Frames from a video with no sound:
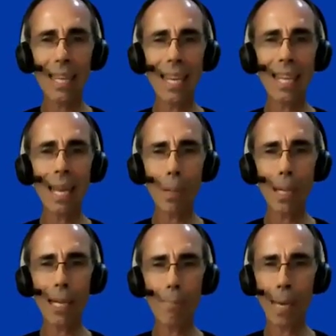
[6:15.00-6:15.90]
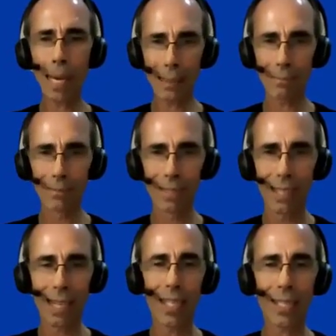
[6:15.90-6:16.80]
And then they play Pitt.
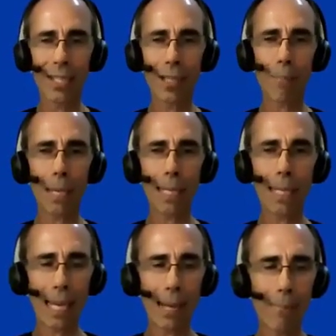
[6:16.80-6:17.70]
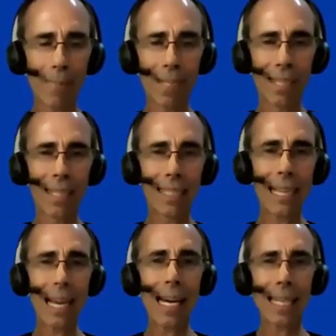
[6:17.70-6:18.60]
And this is a big game.
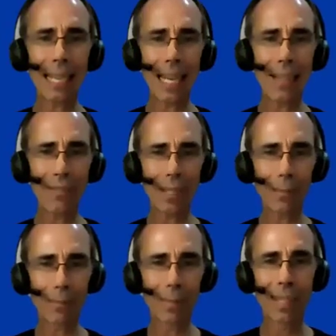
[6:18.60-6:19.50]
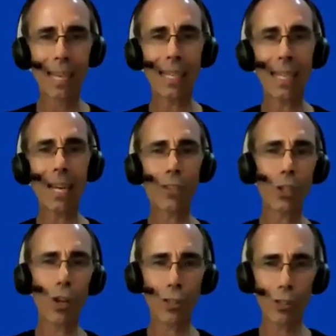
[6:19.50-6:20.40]
It's at Navy. And they have the
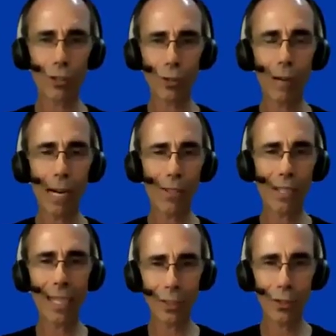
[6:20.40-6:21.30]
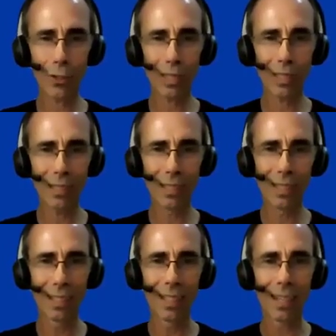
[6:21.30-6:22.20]
largest crowd in the history
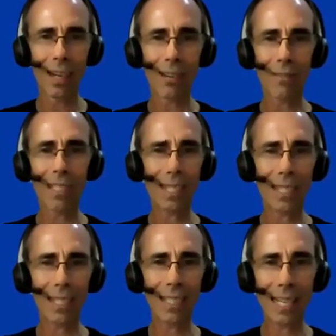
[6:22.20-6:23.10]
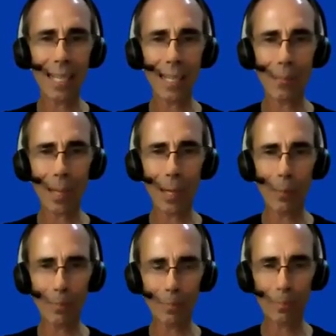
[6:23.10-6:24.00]
of the stadium
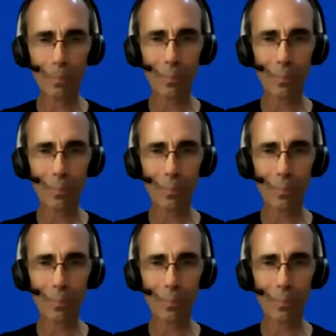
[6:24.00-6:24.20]
there.